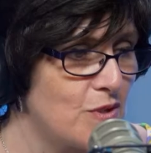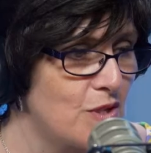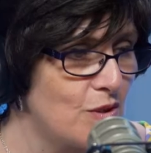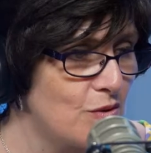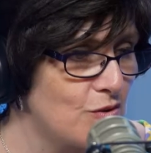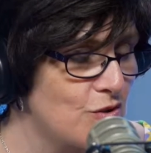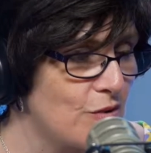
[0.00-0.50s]

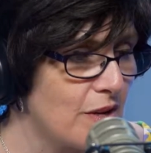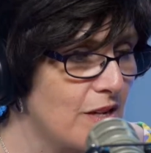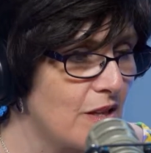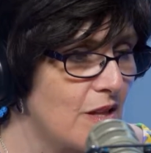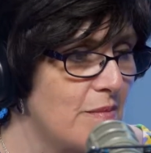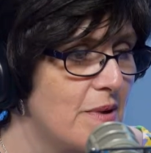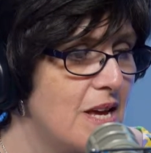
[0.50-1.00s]
children's
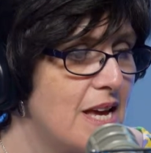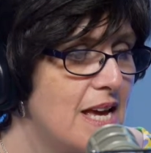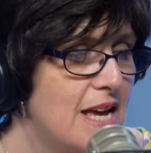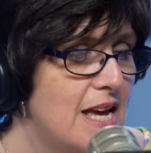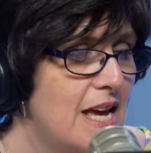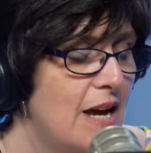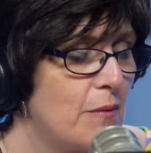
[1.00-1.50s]
curriculum,
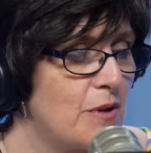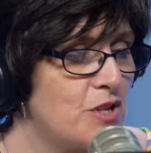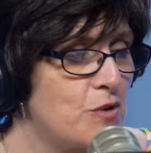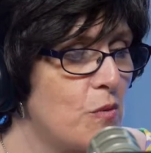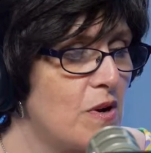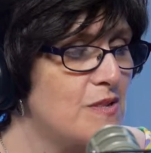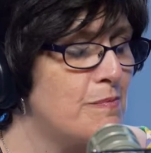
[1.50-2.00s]
which
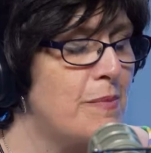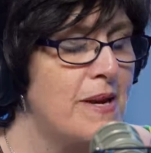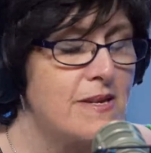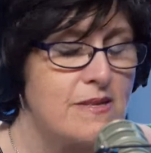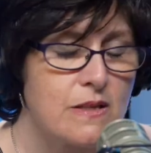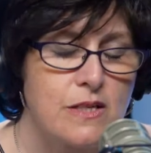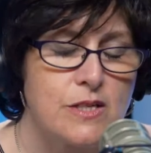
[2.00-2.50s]
was
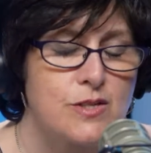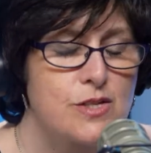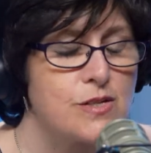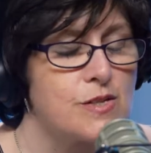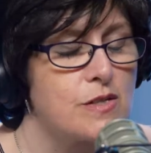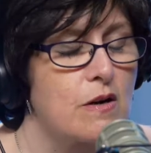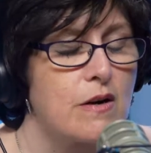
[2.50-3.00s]
basically
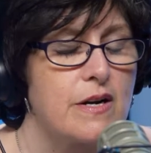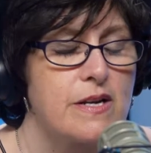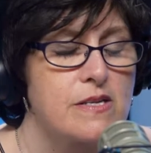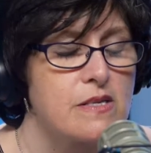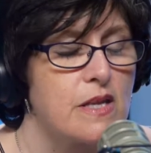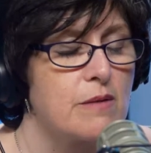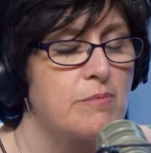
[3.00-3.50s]
just started
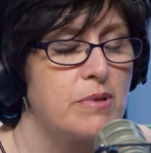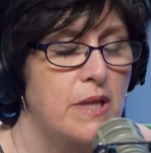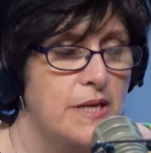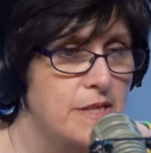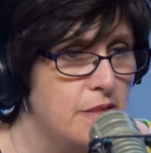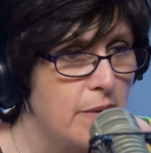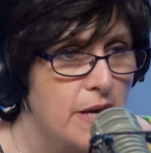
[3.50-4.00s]
as like
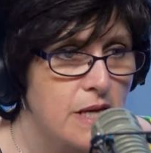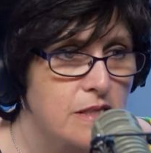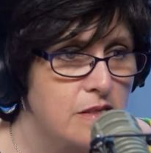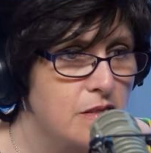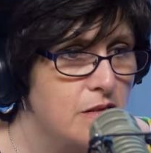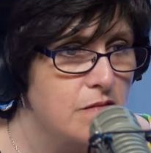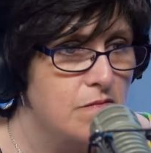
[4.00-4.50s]

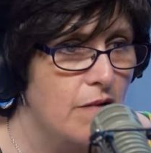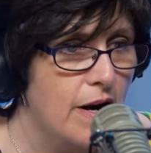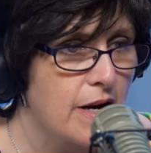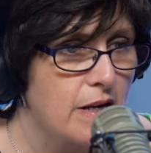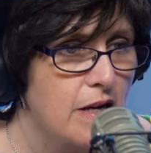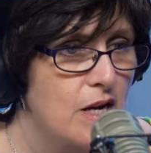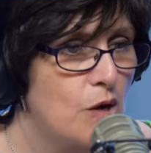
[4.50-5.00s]
placemats,
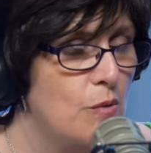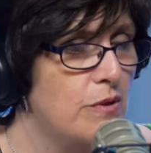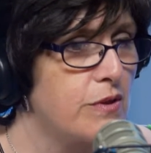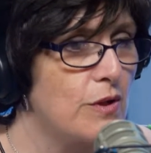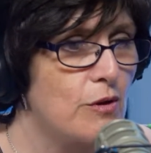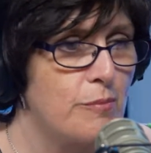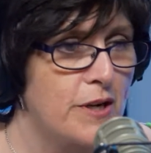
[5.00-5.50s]
right, with
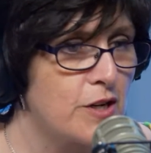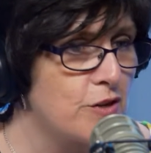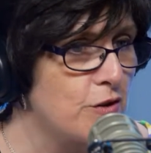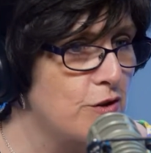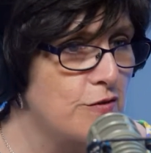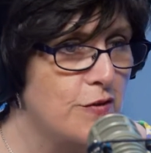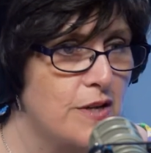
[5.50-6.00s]
little
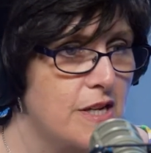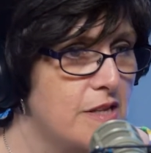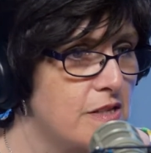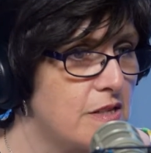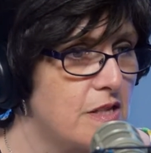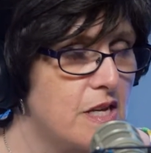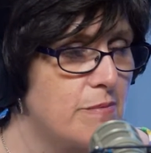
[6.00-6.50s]
pictures for
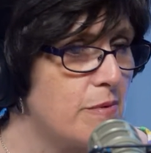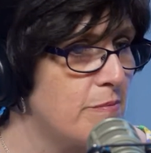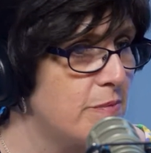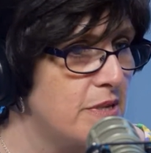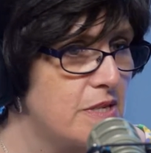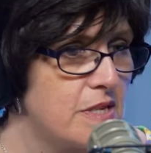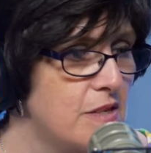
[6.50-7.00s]
kids to keep them
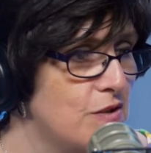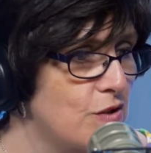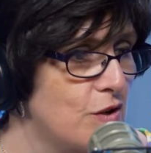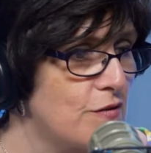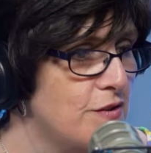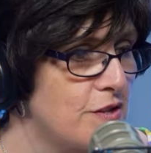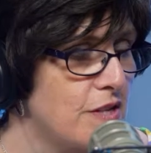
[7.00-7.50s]
busy in
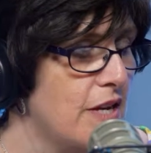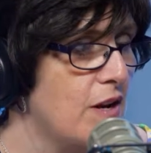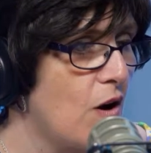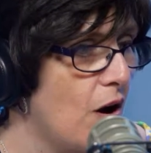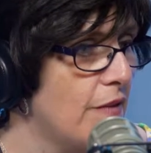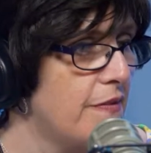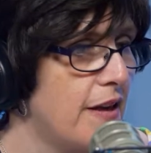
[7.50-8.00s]
services. I
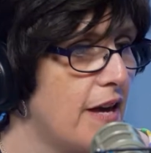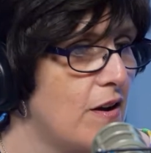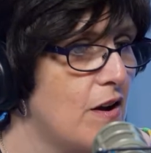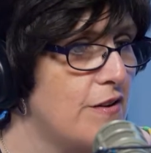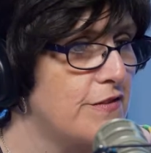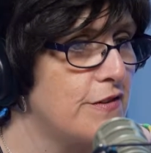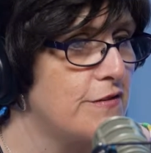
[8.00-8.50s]
caught that
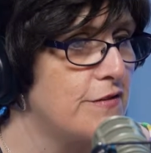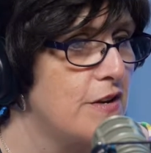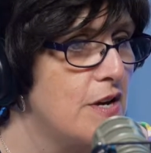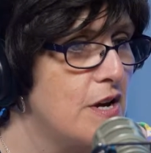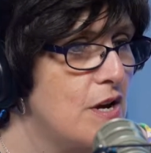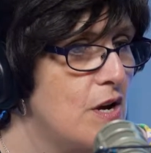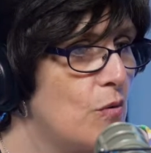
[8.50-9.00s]
off of
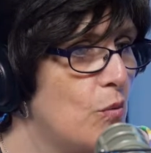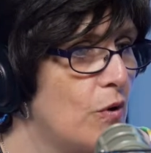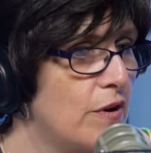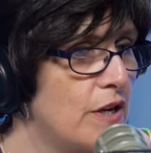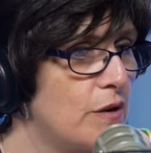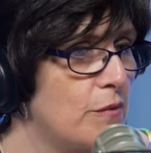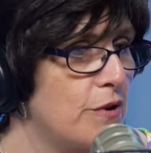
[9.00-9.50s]

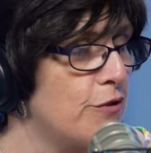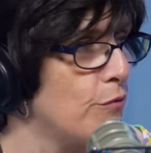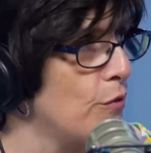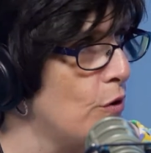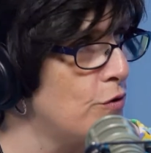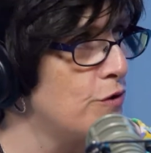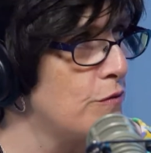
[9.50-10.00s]
working with the
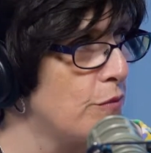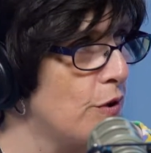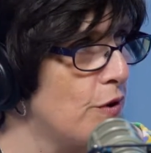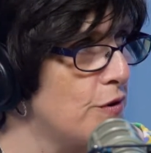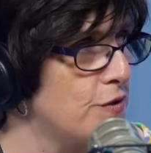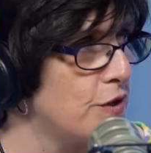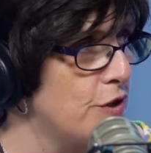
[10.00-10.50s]

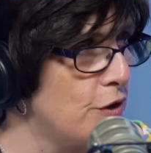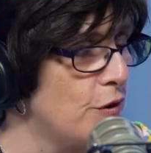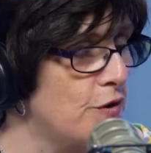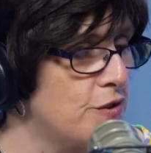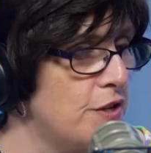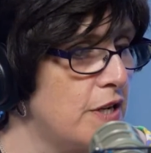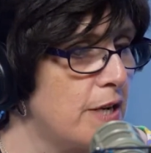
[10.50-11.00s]
Rosenbergs in New
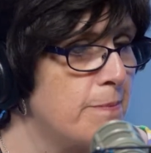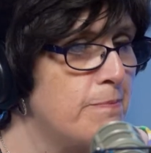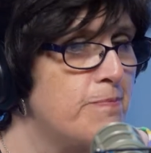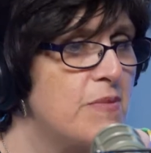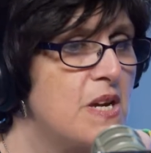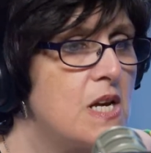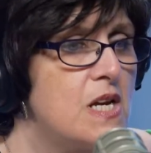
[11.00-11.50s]
York City.
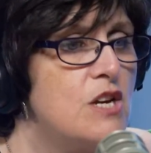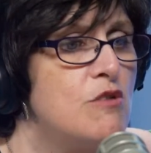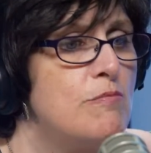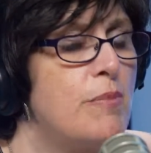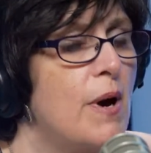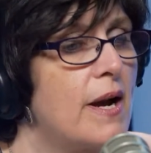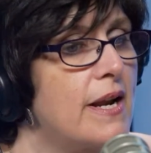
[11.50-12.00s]
Mm-hmm.
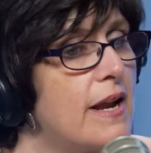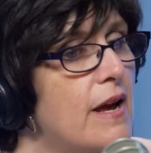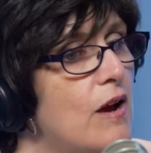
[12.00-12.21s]
But